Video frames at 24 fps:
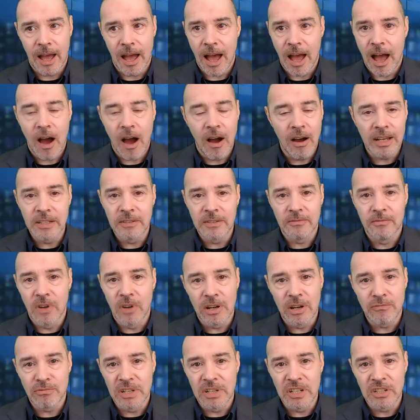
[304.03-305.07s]

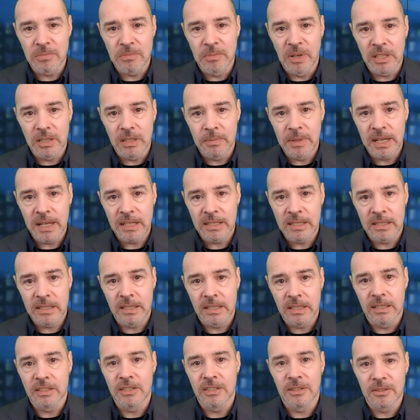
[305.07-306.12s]
I'd reached my capacity,
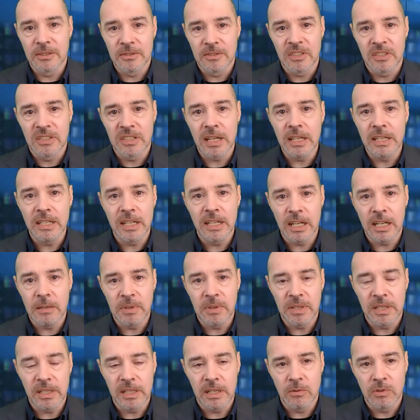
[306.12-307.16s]
and to take
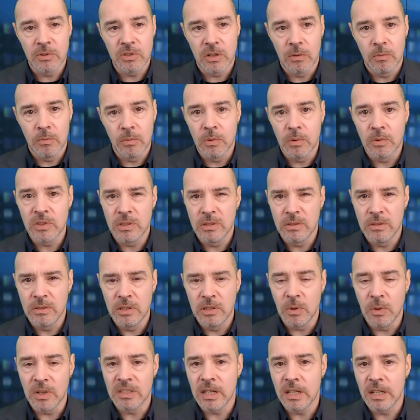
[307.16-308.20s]
anybody else on, well,
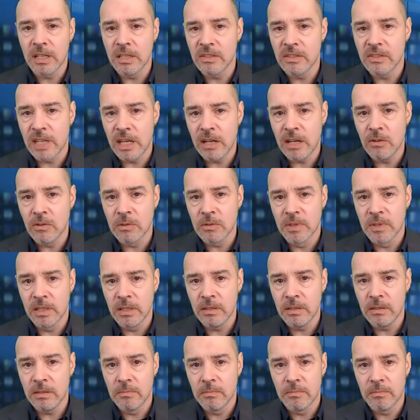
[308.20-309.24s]
do I take a
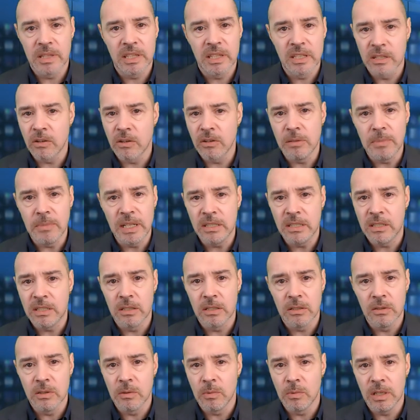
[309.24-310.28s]
salesman, but there's only me to
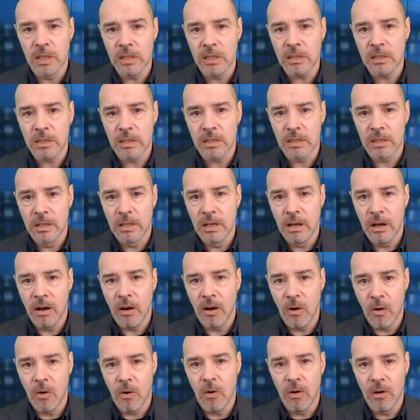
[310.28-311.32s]
do the work,
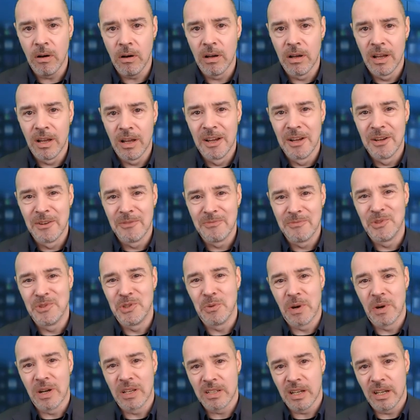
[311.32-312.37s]
or
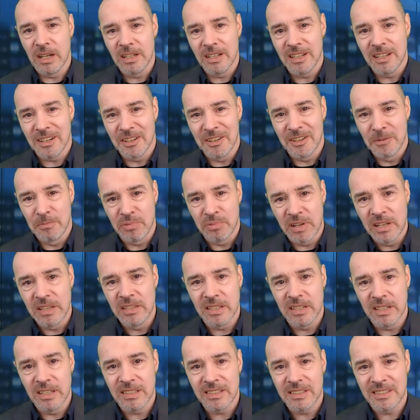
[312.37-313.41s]
do I take an
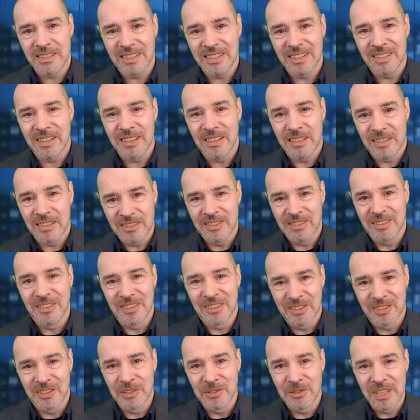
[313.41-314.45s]
apprentice,
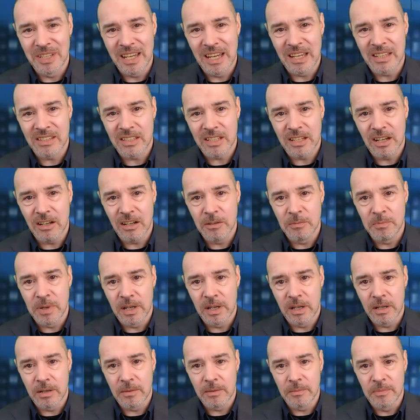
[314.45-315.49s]
do the SEO
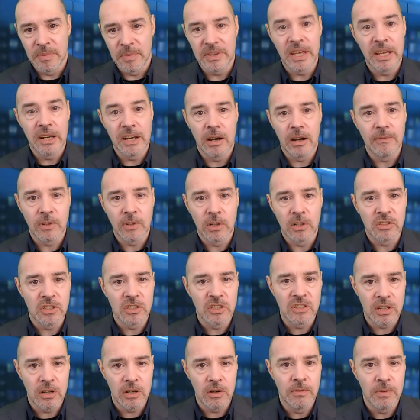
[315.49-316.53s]
part, but then I've got to
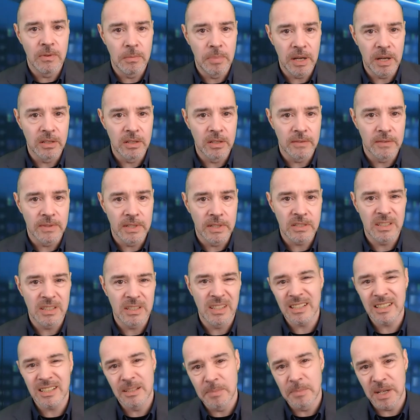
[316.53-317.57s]
sell for both of us, and
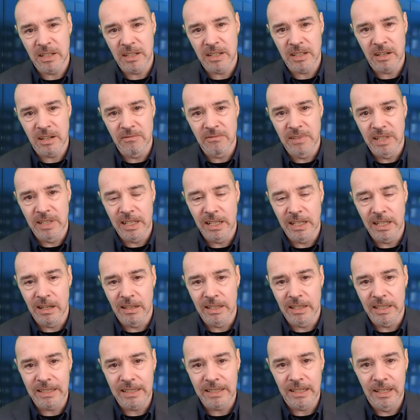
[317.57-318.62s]
that's the bit I don't really
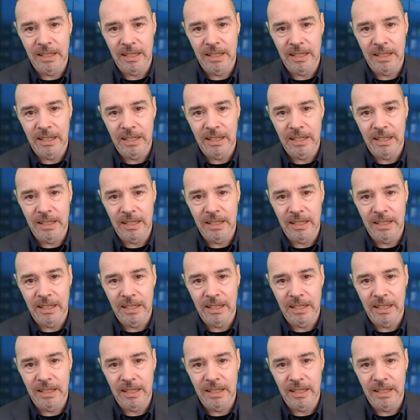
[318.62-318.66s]
like.